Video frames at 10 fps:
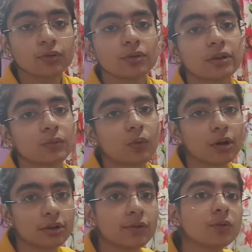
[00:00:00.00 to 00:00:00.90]
don't
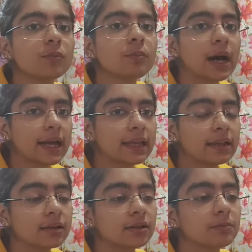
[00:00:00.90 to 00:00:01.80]
want to
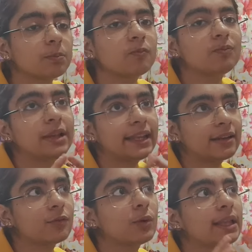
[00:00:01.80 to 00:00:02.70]
buy a
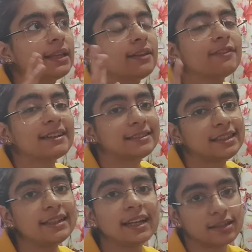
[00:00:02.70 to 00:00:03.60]
like very
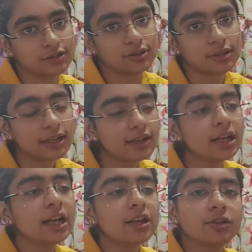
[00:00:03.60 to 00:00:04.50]
fancy dissection kit,
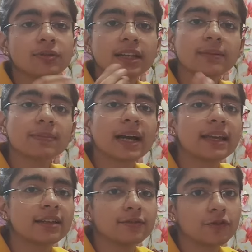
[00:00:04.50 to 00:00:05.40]
you can buy
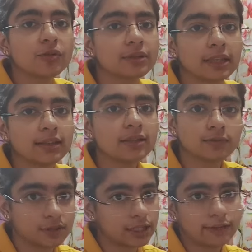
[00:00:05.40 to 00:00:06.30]
a few things
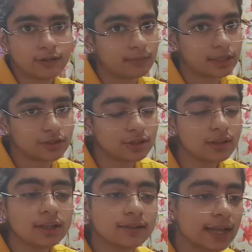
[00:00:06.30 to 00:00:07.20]
which I will mention.
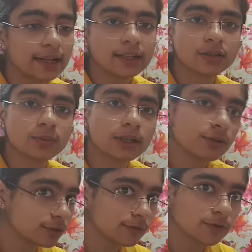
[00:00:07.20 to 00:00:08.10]
That is one
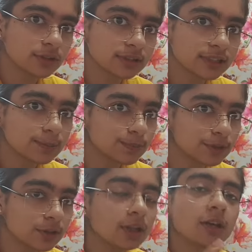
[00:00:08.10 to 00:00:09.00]
tooth
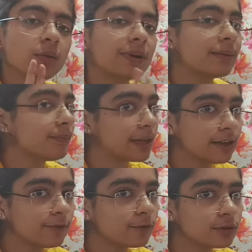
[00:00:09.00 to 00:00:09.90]
forceps, one
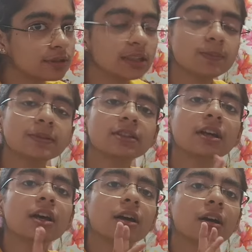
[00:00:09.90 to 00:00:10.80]
blunt forceps,
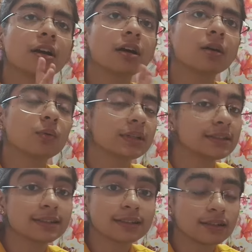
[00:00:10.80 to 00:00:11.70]
one
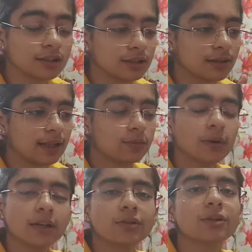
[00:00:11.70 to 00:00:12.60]

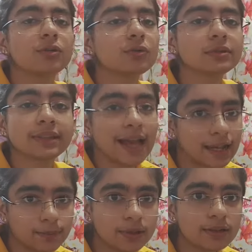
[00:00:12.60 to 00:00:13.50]
or two
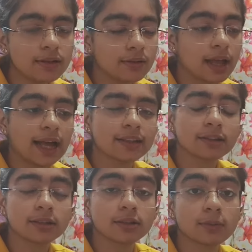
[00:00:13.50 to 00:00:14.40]
scalpel,
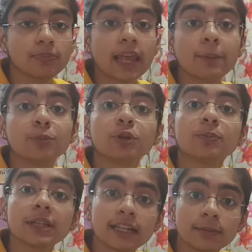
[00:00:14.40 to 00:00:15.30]
and the
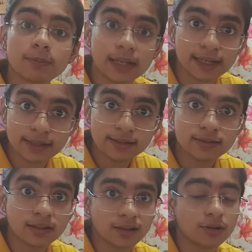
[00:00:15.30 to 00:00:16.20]
appropriate
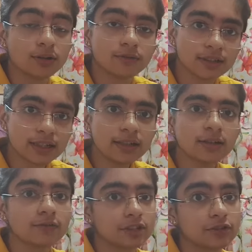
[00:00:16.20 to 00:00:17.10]
blades along with it
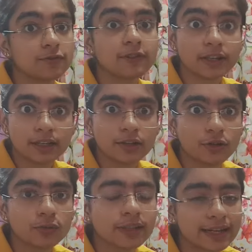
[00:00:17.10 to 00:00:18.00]
which fit
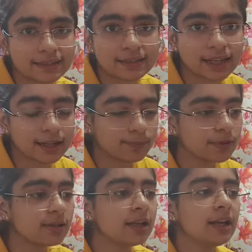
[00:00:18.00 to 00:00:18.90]
into that scalpel.